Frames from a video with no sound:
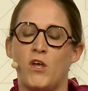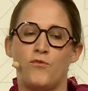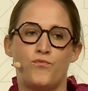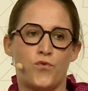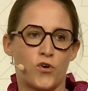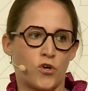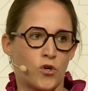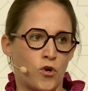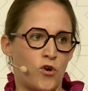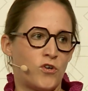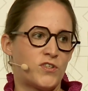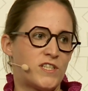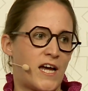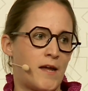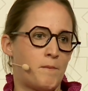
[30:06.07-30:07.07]
For a long
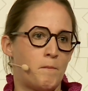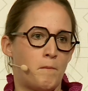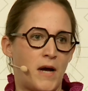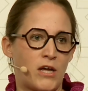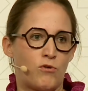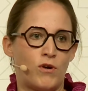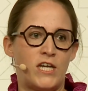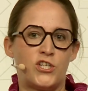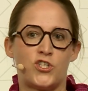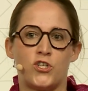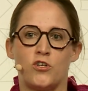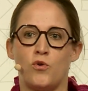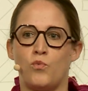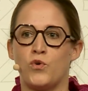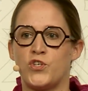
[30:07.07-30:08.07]
time,
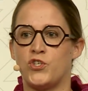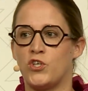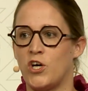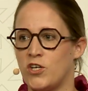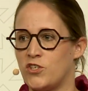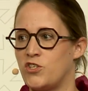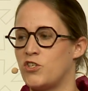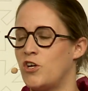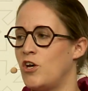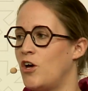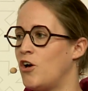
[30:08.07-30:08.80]
migration was not